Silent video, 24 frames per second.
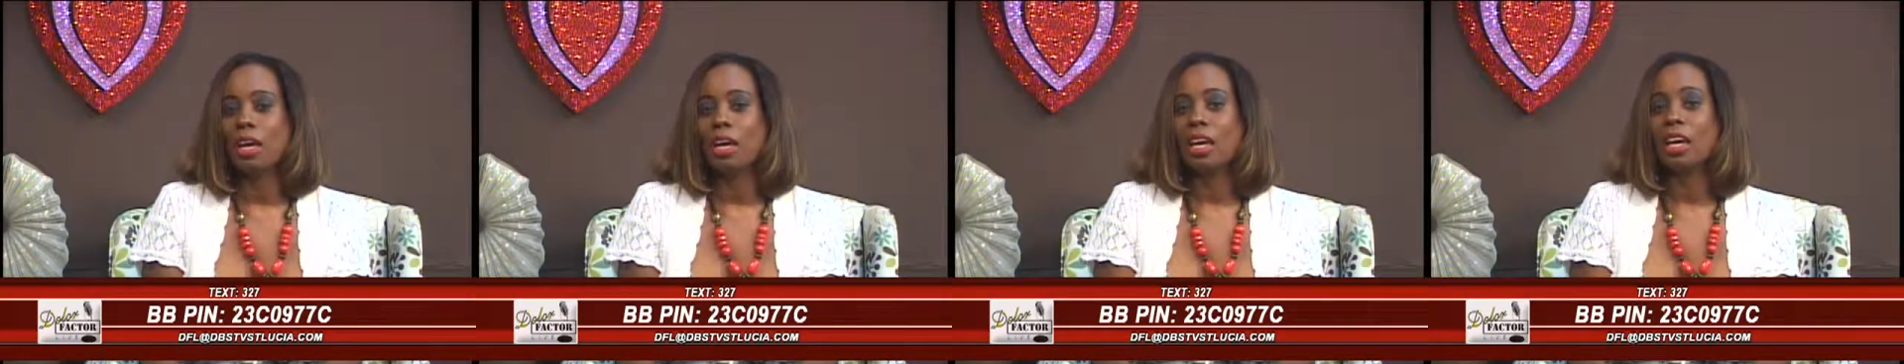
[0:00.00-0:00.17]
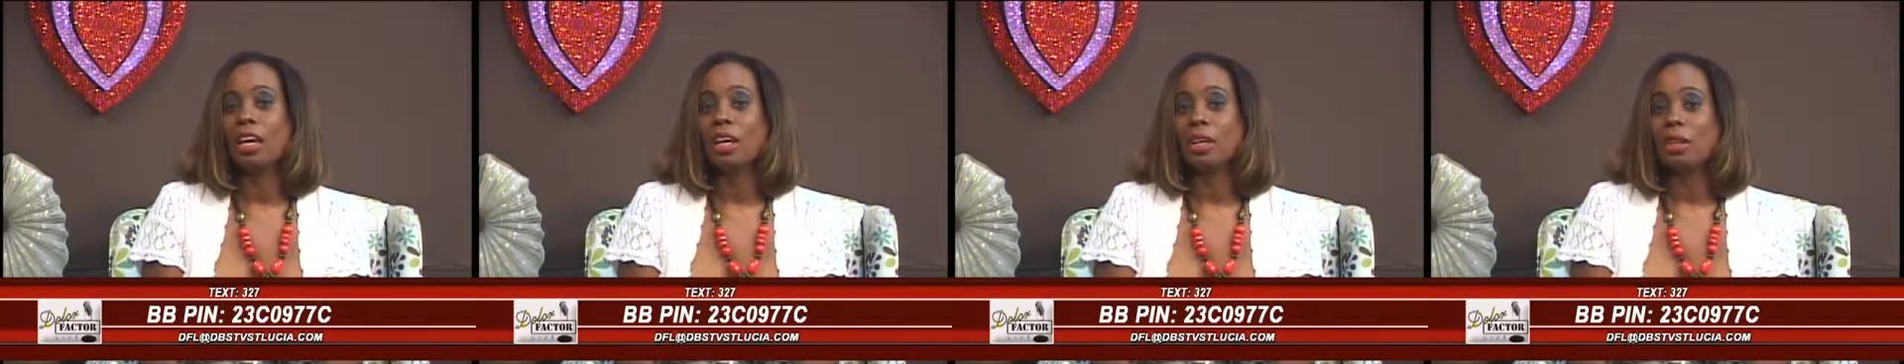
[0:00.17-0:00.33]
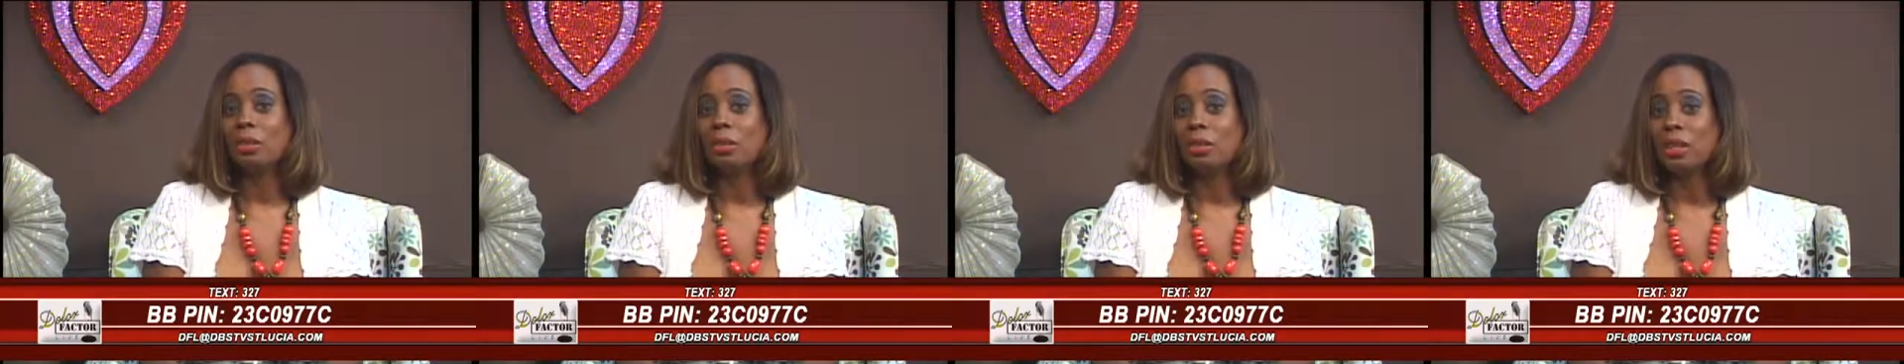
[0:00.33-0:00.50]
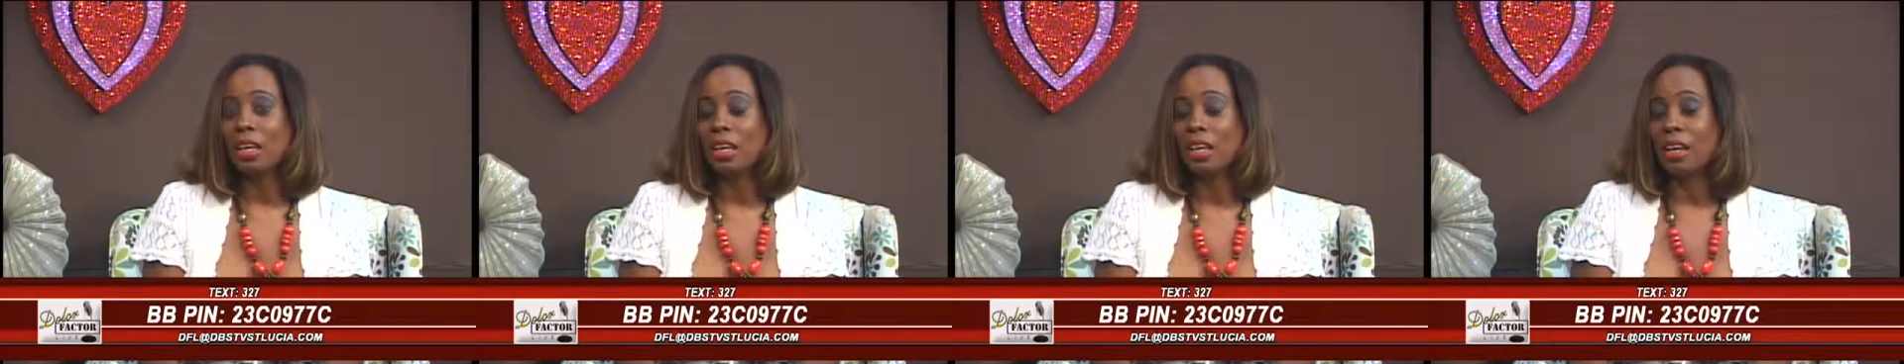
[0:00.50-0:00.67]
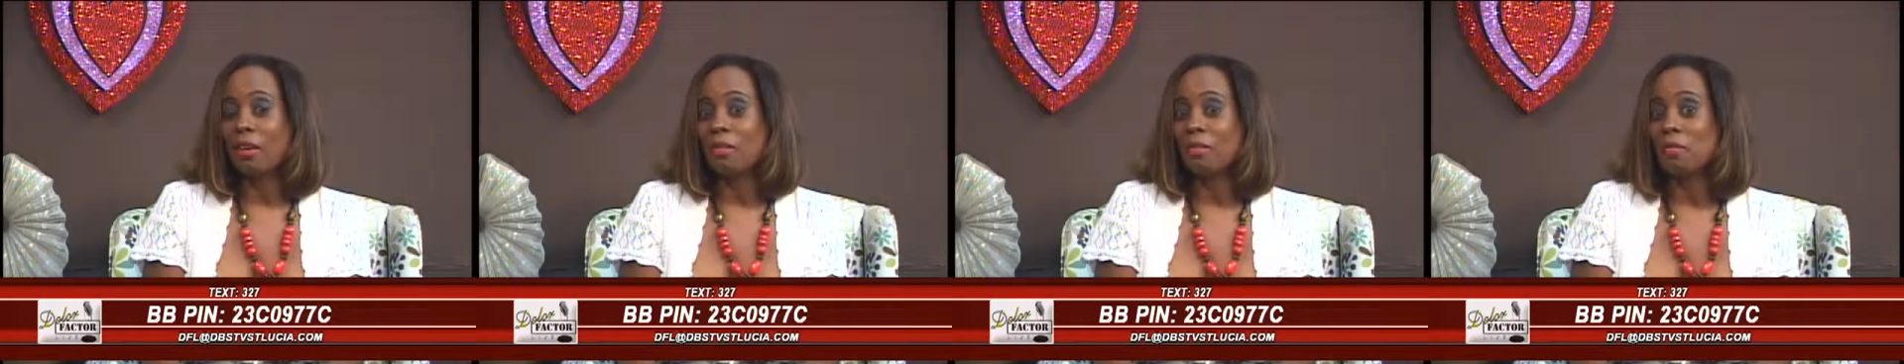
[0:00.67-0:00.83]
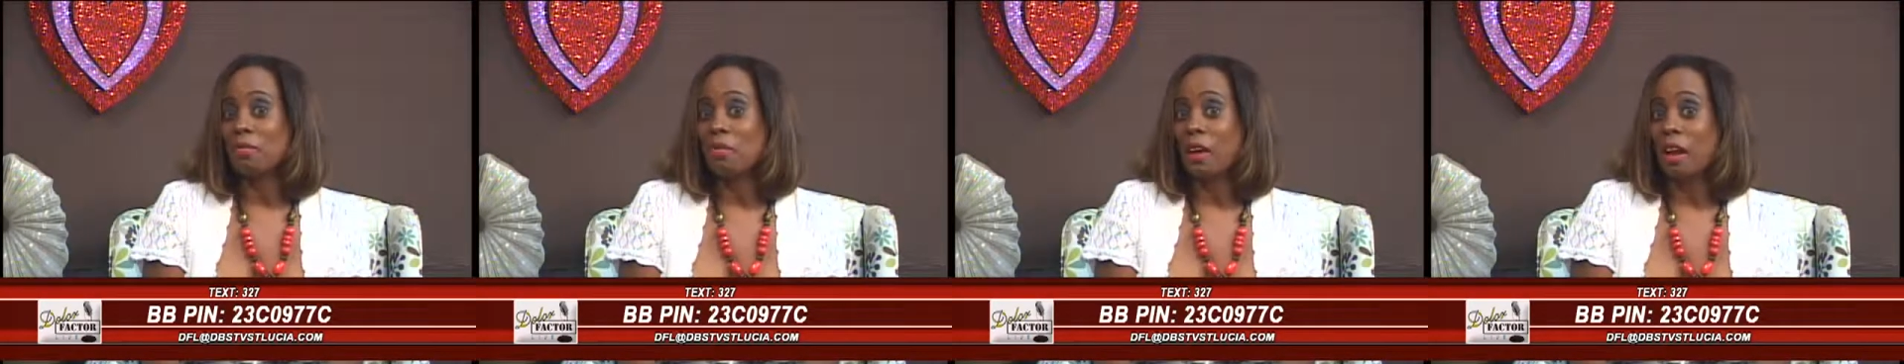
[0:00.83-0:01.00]
including
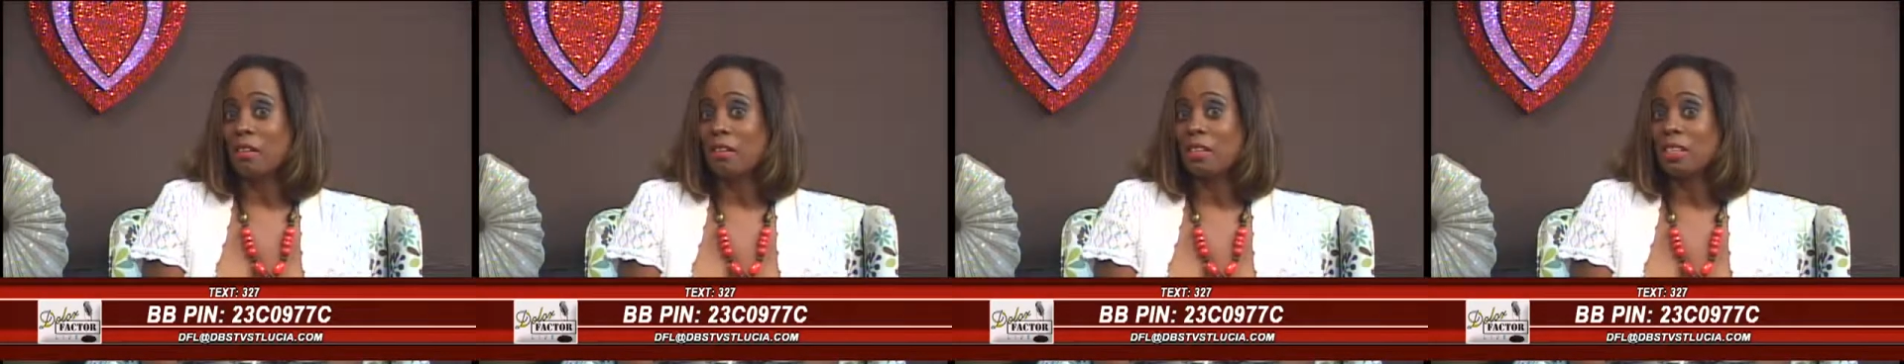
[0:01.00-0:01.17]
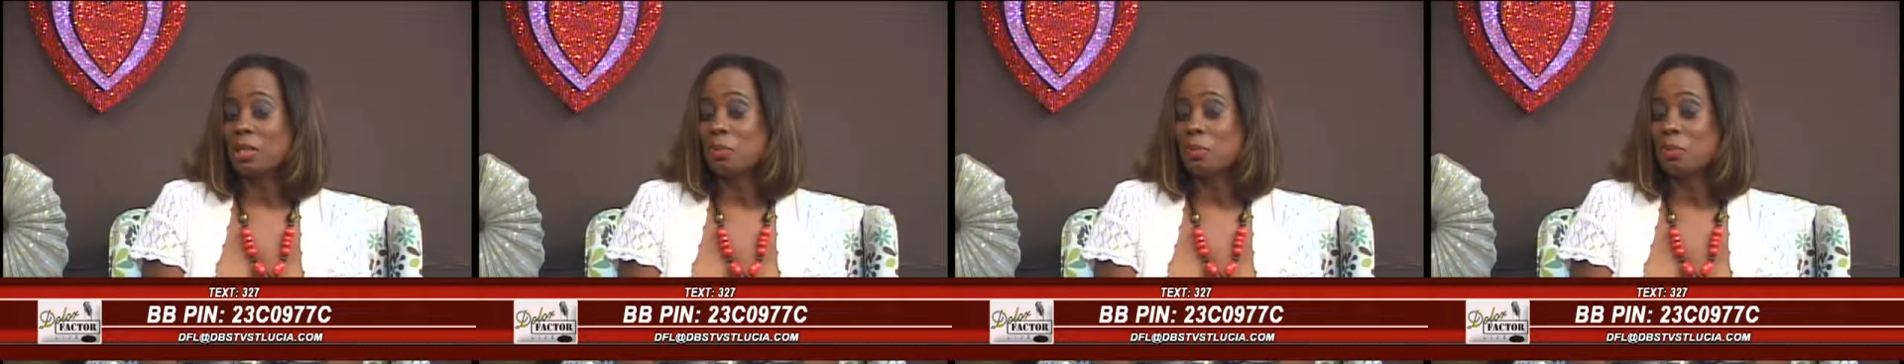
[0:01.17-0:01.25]
a very